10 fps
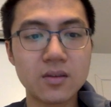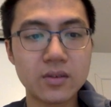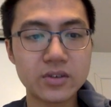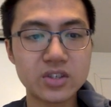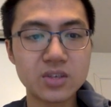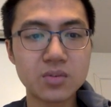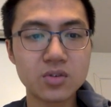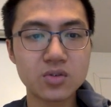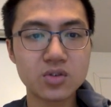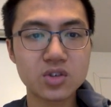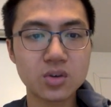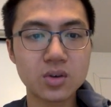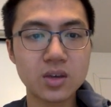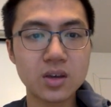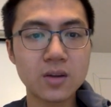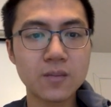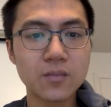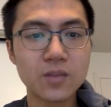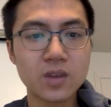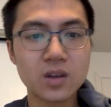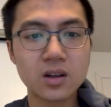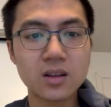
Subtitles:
Very simple. You just go here, click